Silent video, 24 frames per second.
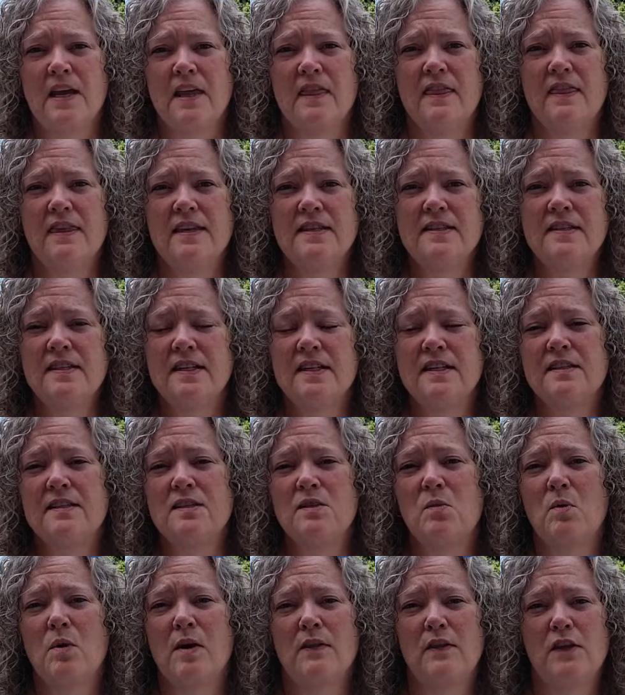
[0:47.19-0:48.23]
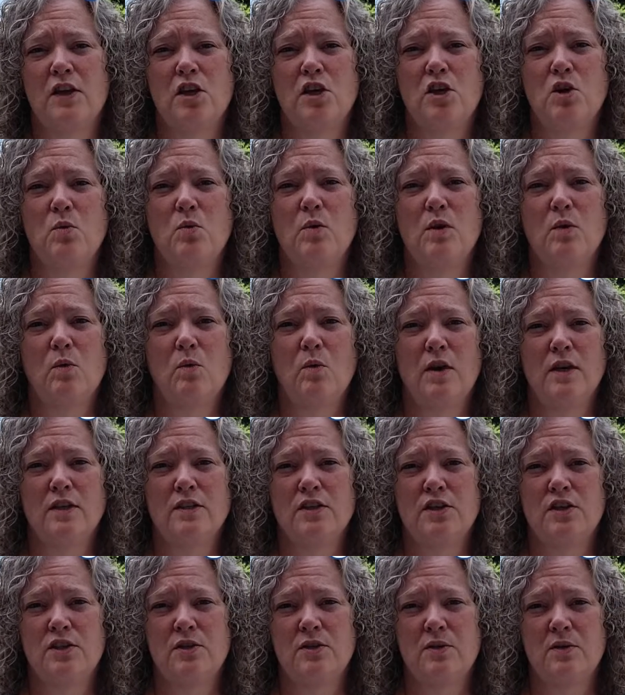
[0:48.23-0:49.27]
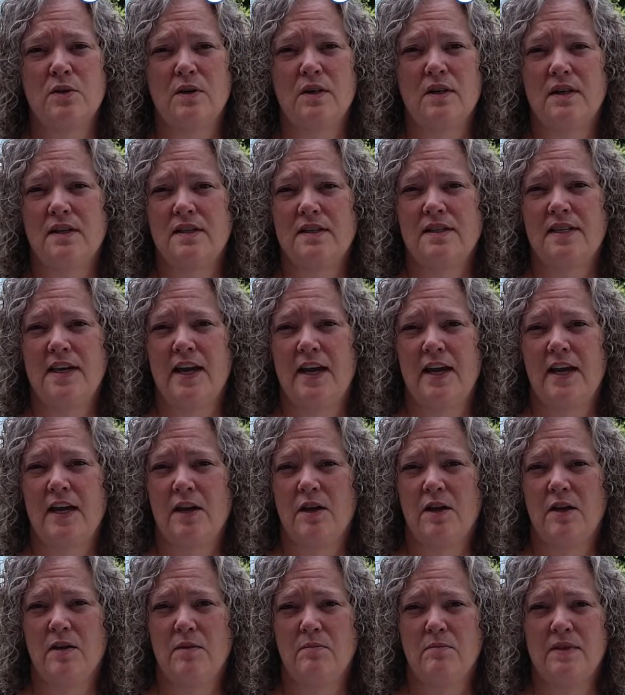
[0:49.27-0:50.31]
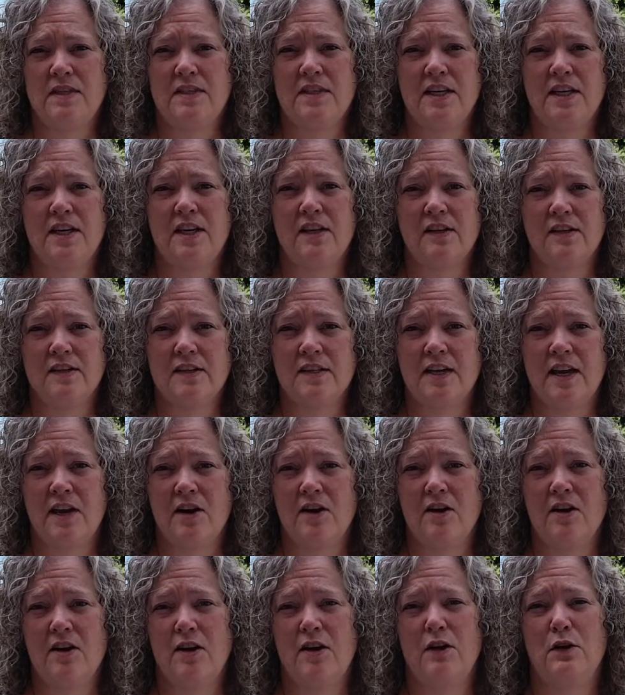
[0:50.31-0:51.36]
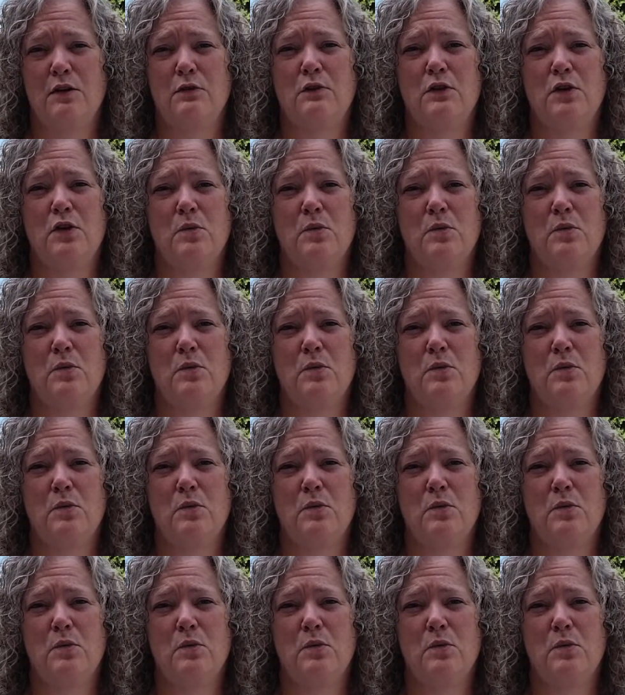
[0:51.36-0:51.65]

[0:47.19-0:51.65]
This is the one that you will want to take meticulous care of.